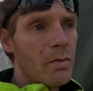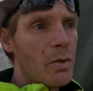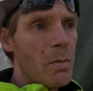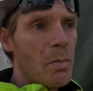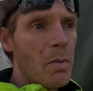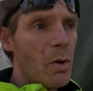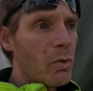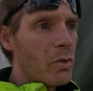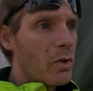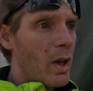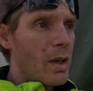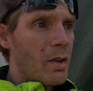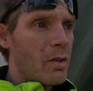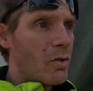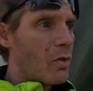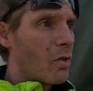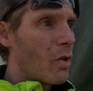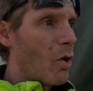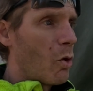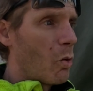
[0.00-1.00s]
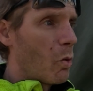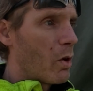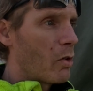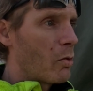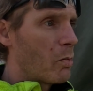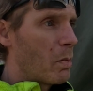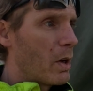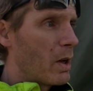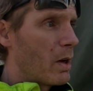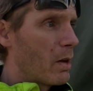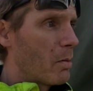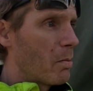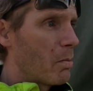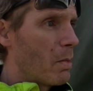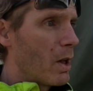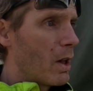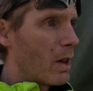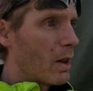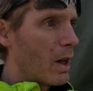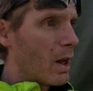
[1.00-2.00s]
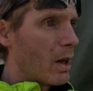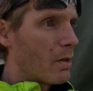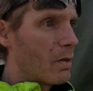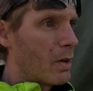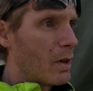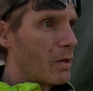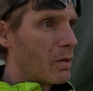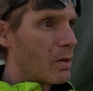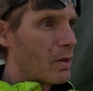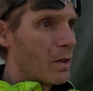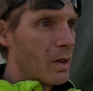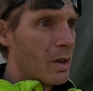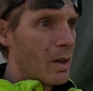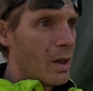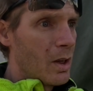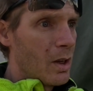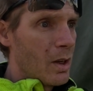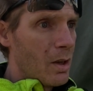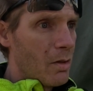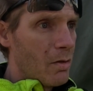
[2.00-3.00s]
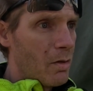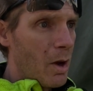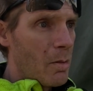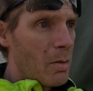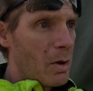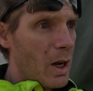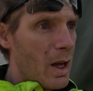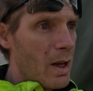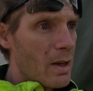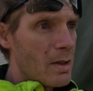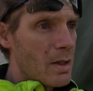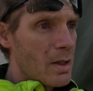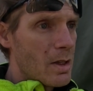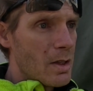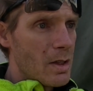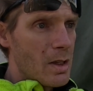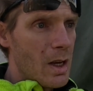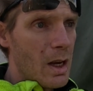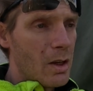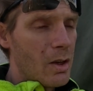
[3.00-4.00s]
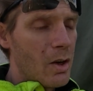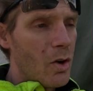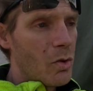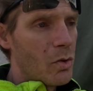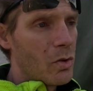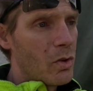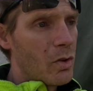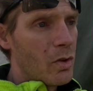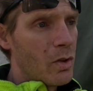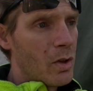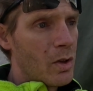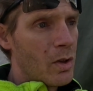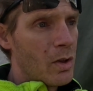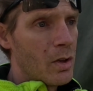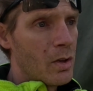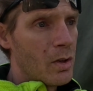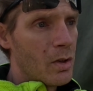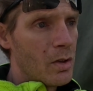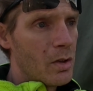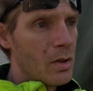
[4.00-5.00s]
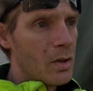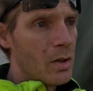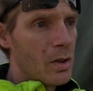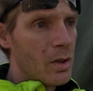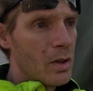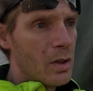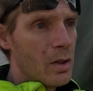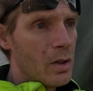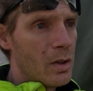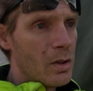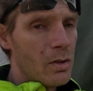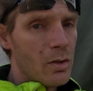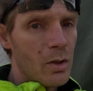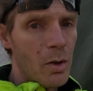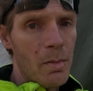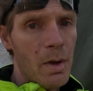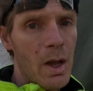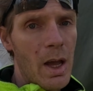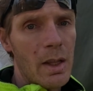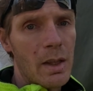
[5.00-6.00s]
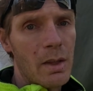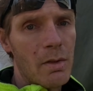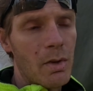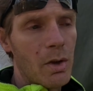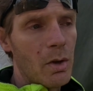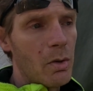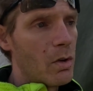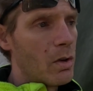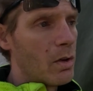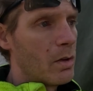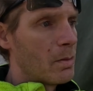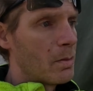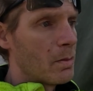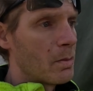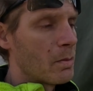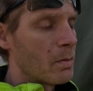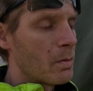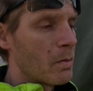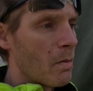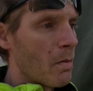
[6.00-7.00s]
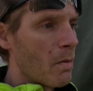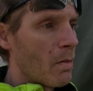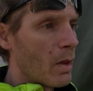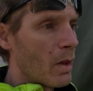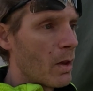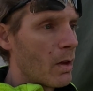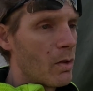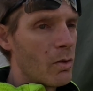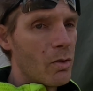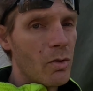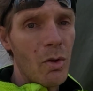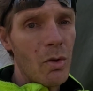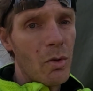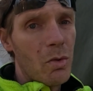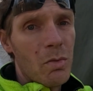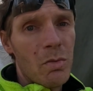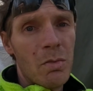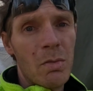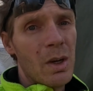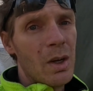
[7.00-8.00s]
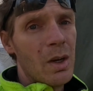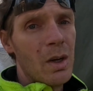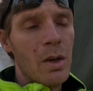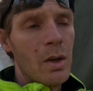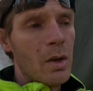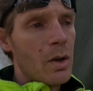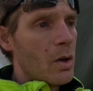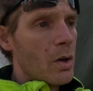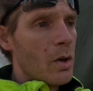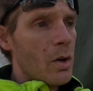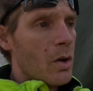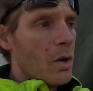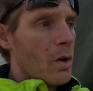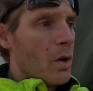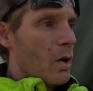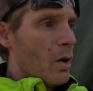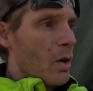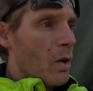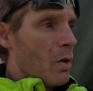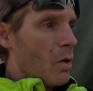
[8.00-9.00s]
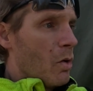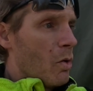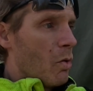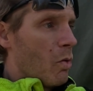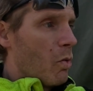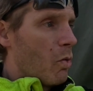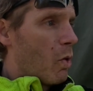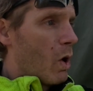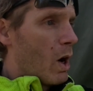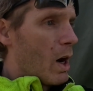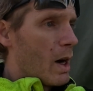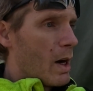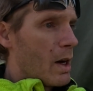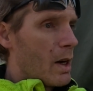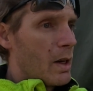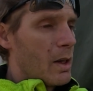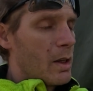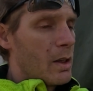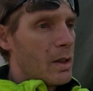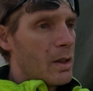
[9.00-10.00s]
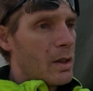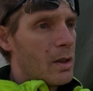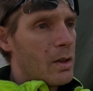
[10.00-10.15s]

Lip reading: the boat has always been built like this: fiberglass, gel coat, some anti-foul. So why,